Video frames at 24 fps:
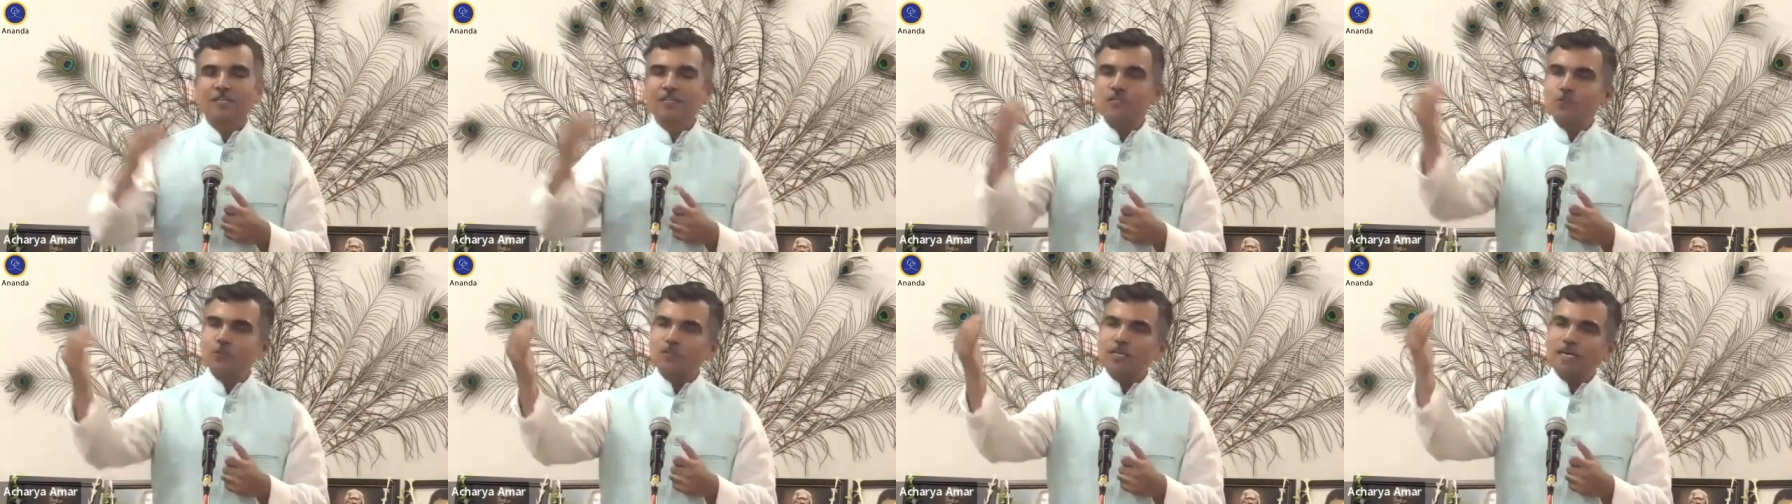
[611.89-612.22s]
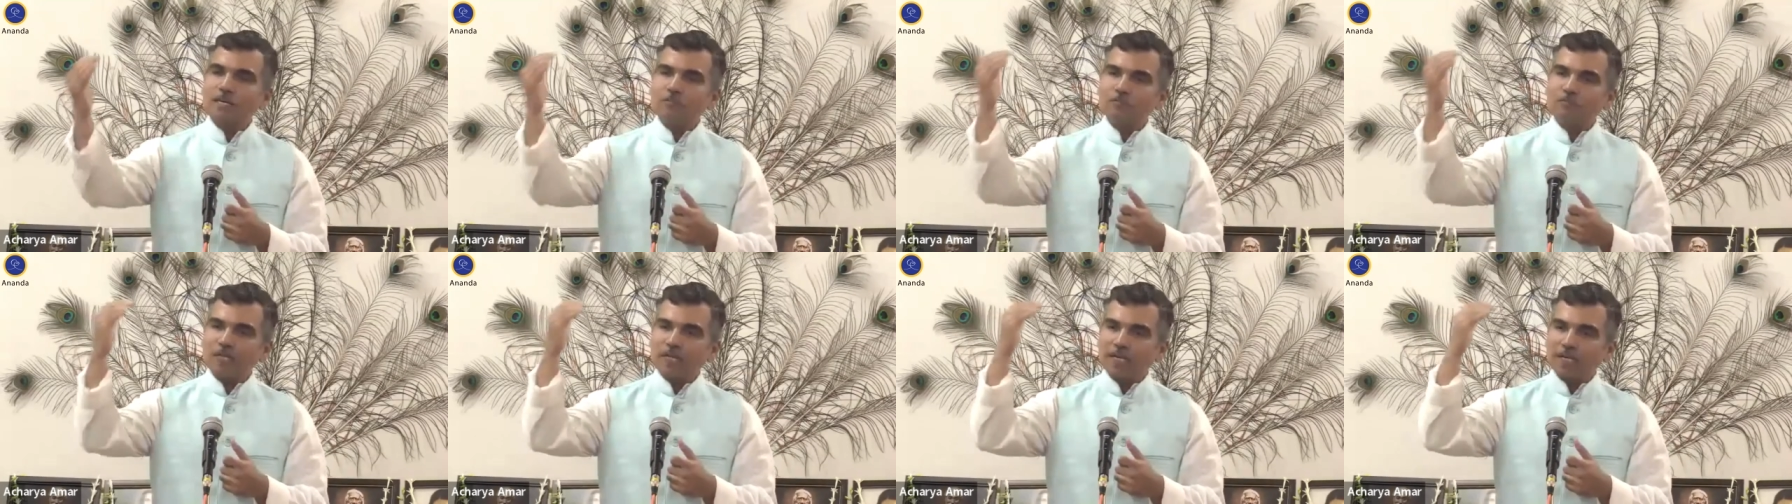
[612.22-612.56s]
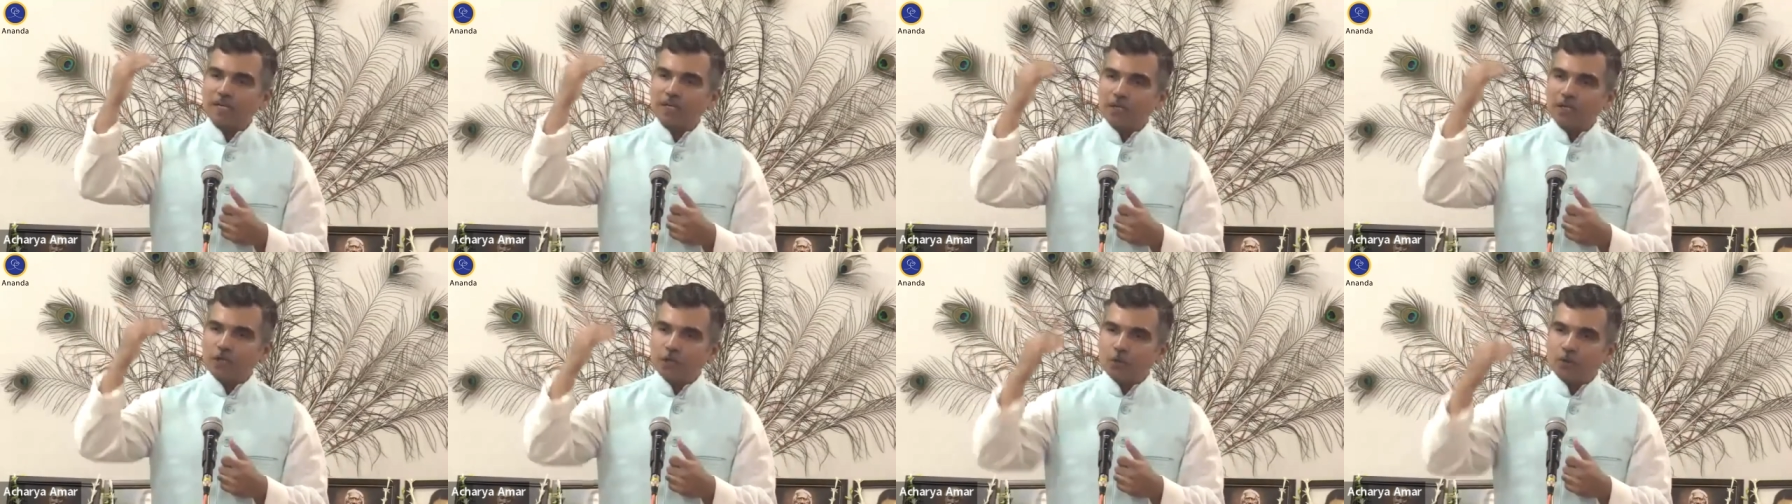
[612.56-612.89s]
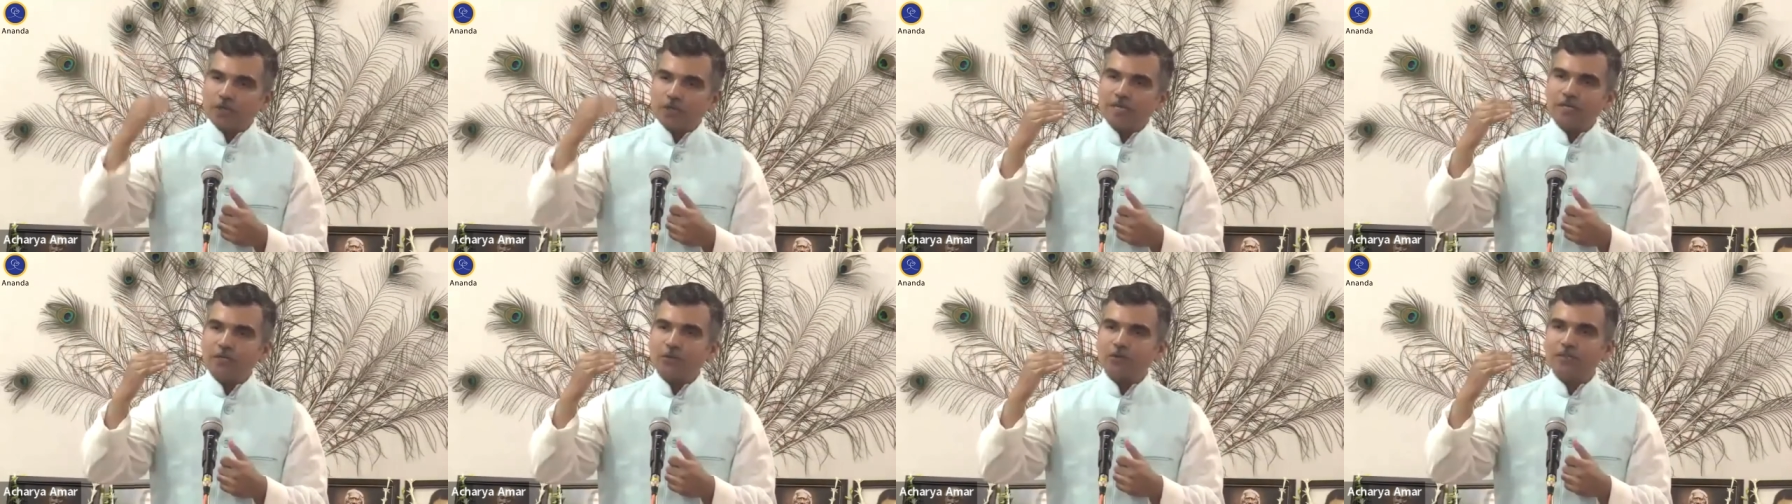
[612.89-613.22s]
so that we can
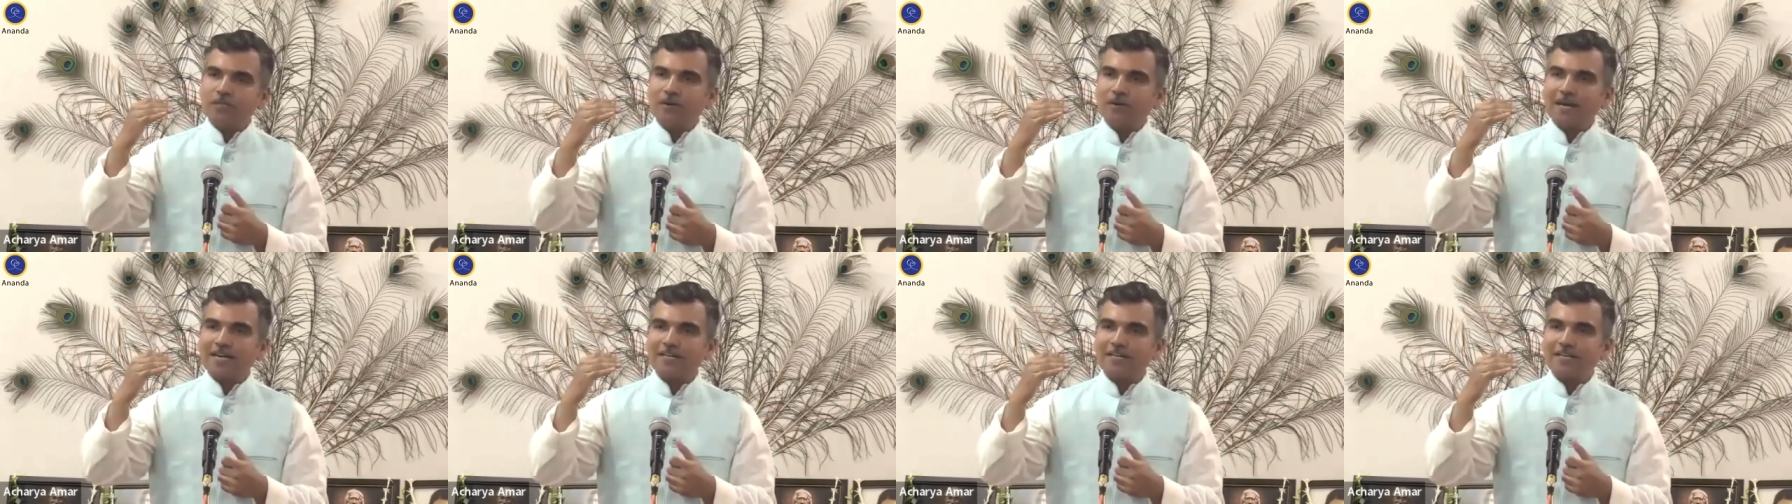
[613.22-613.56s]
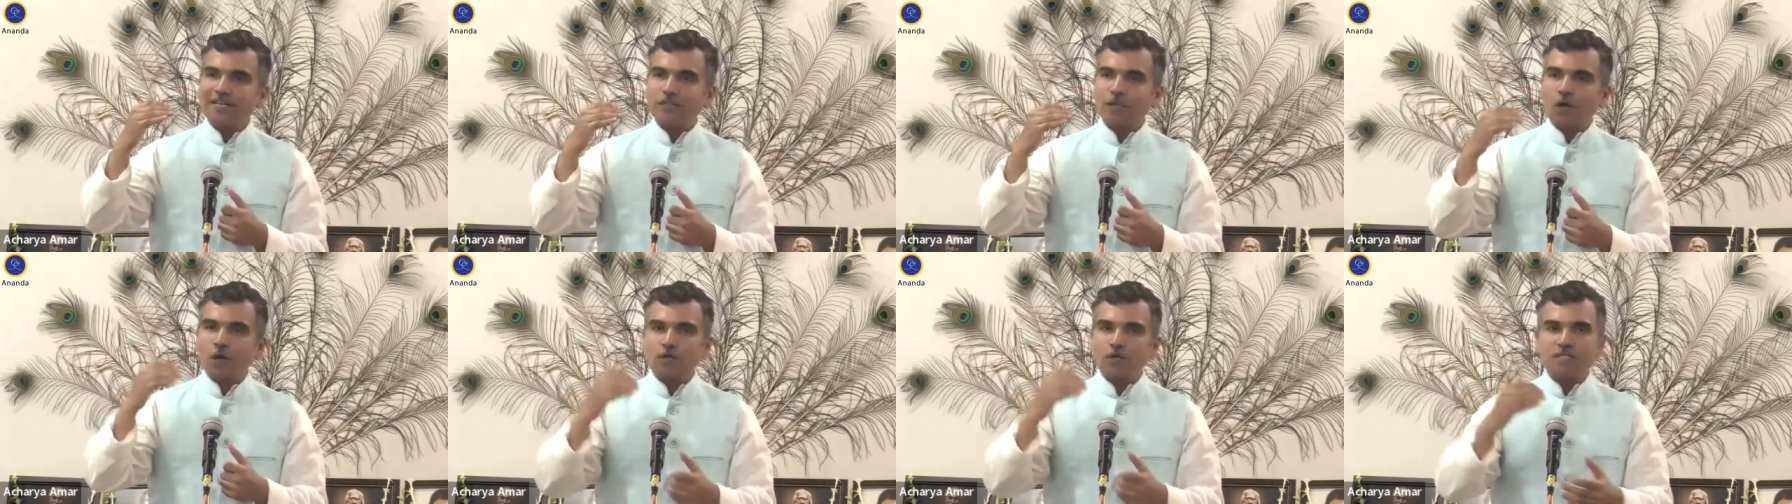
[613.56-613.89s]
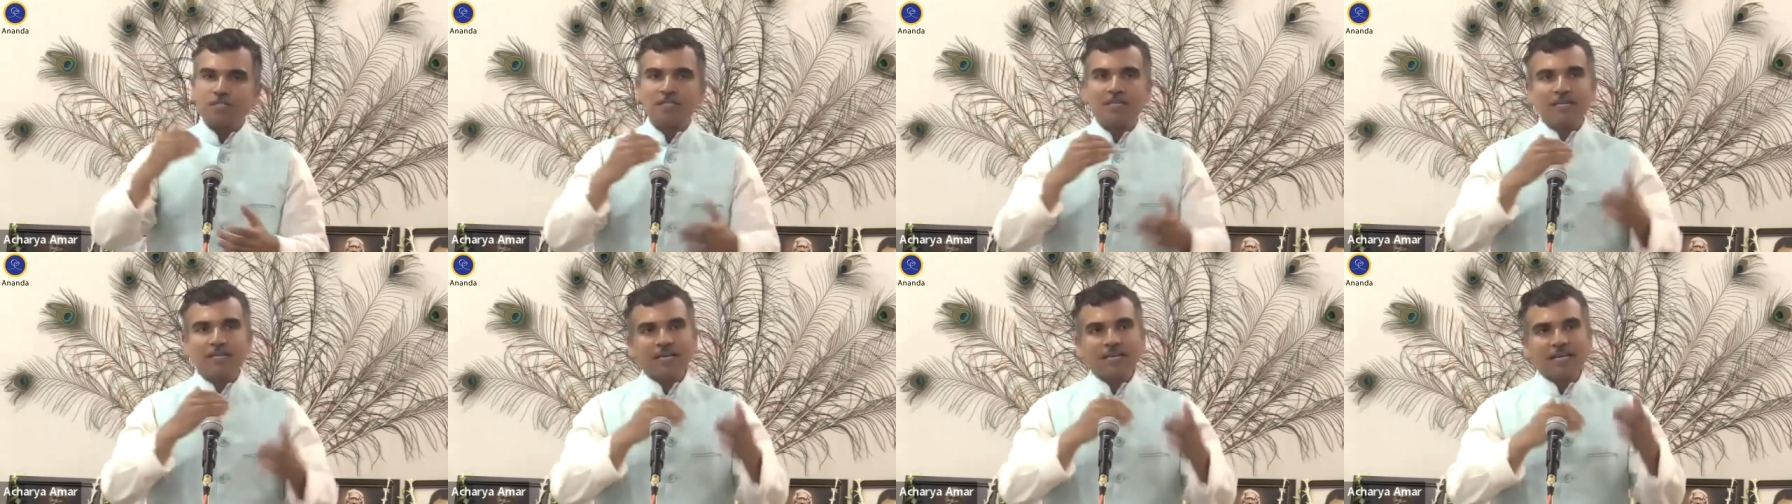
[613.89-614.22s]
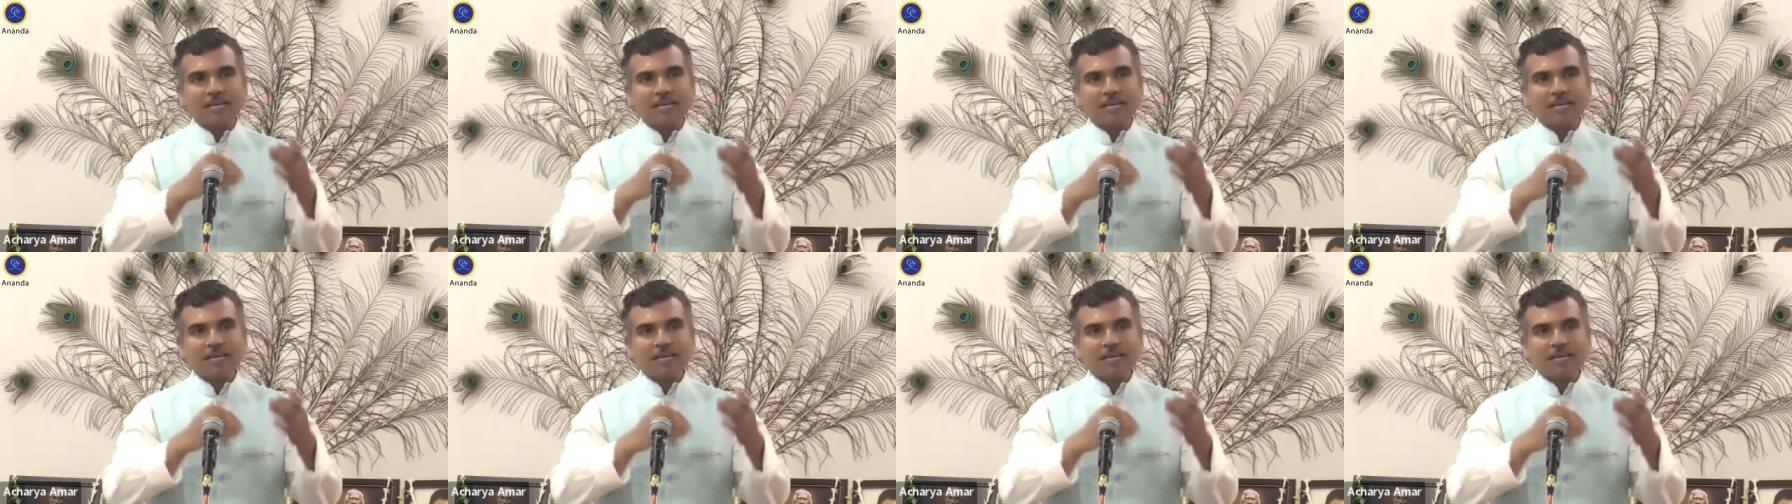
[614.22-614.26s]
tune into the right thoughts.